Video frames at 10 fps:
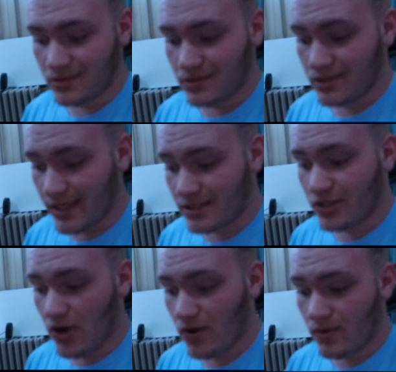let's
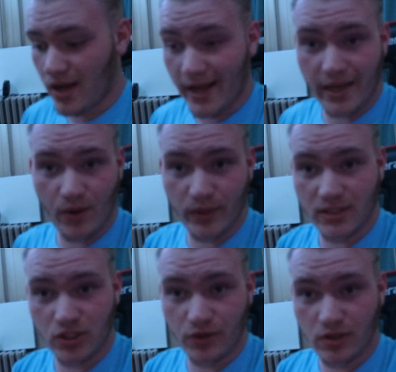go. I can't wait
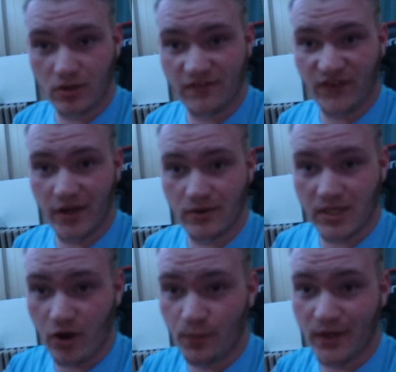to show you those videos.
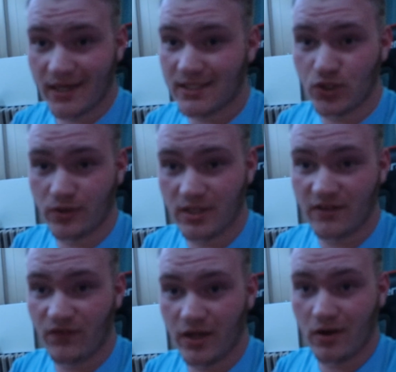I hope you guys enjoyed
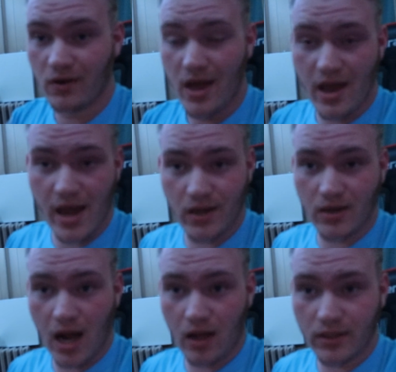this video,
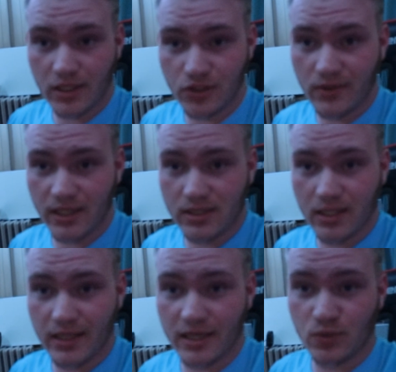and I'll catch you guys in
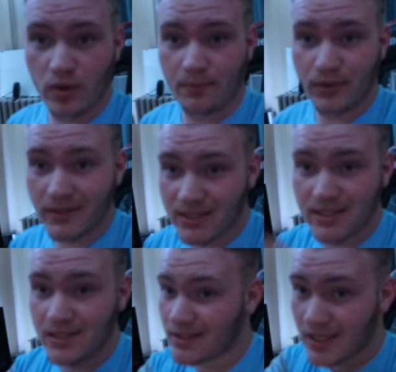the next one.
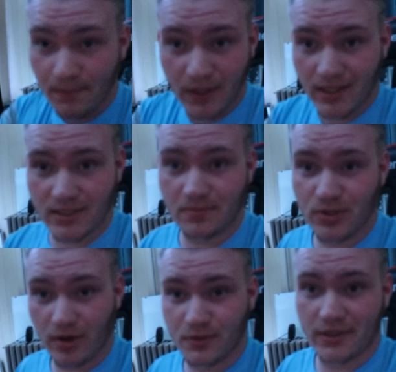Please keep hitting that
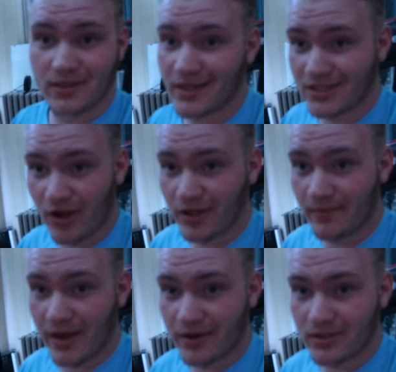subscription. That's all
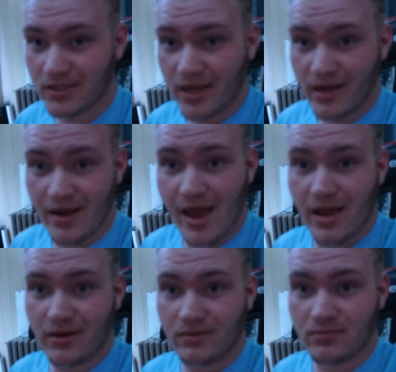that matters.
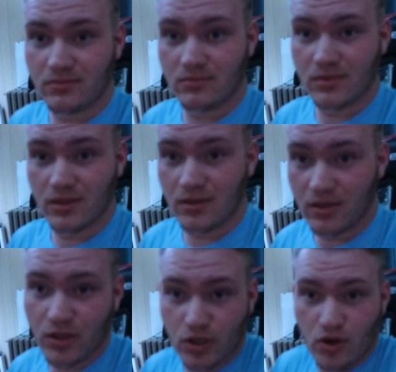And
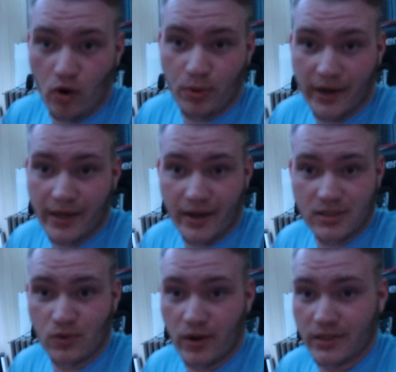go
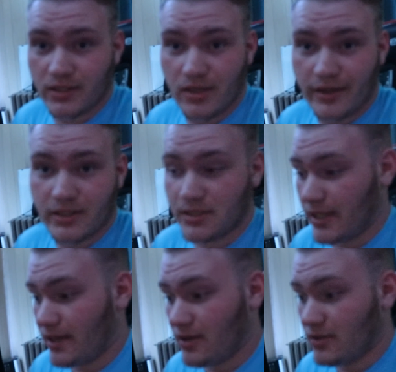Brainiac Squad. That's all I can
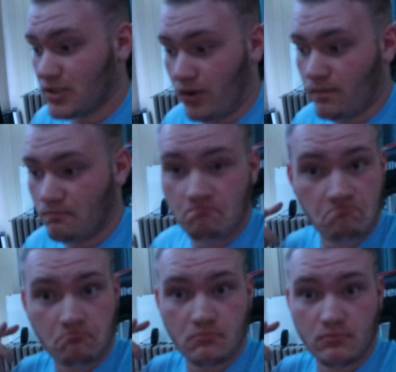say. So
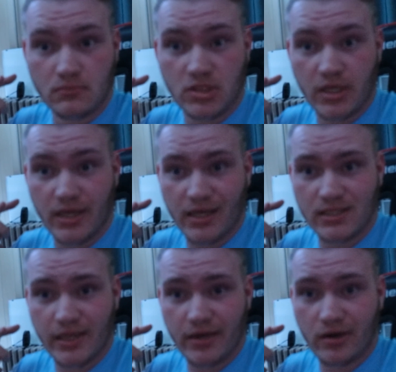see you
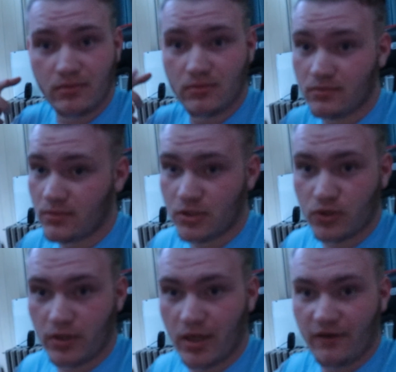guys later.
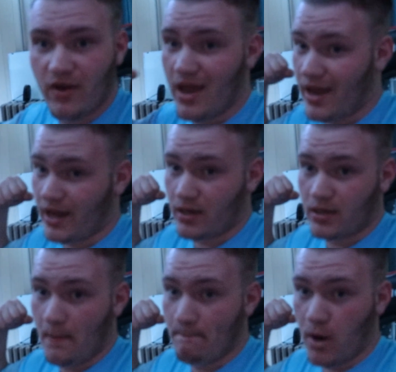Enjoy life, and
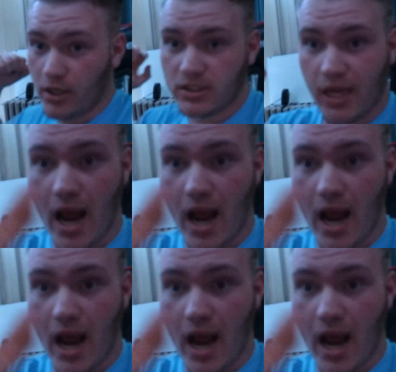peace